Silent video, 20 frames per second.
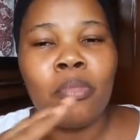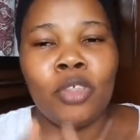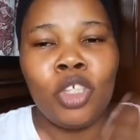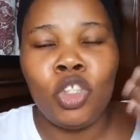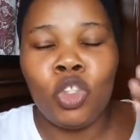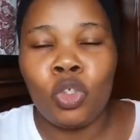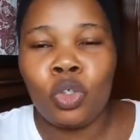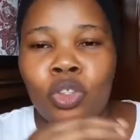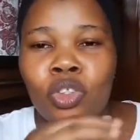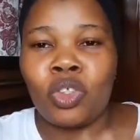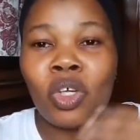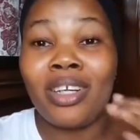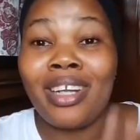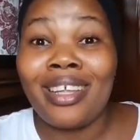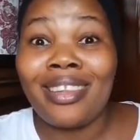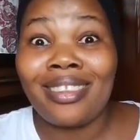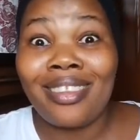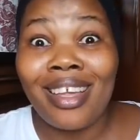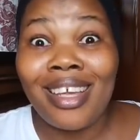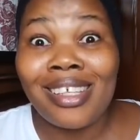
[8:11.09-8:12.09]
you know,
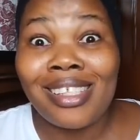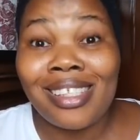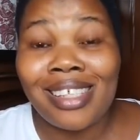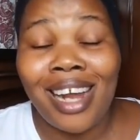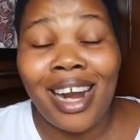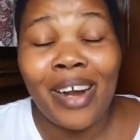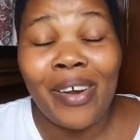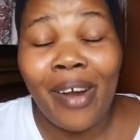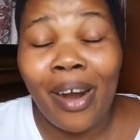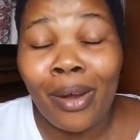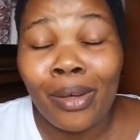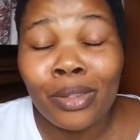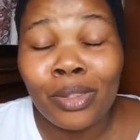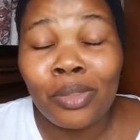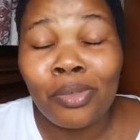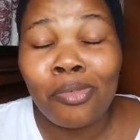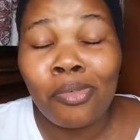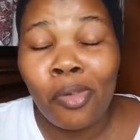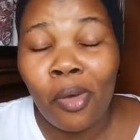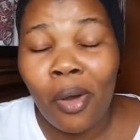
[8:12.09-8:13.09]
turning things
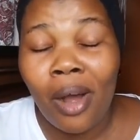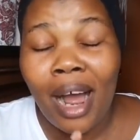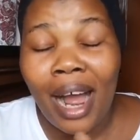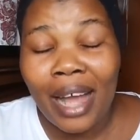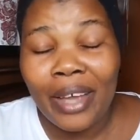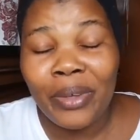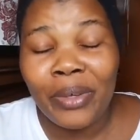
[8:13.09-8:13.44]
around for her,